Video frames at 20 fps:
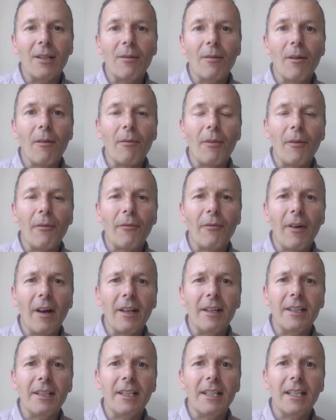of the
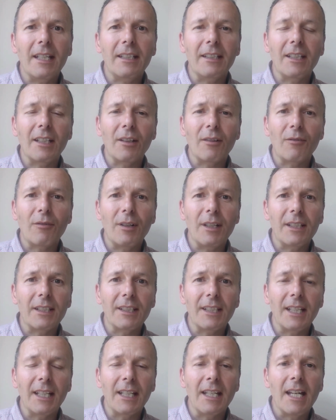fund is
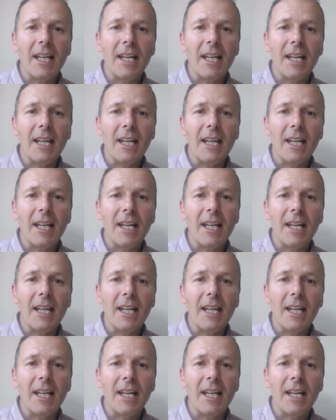increasing,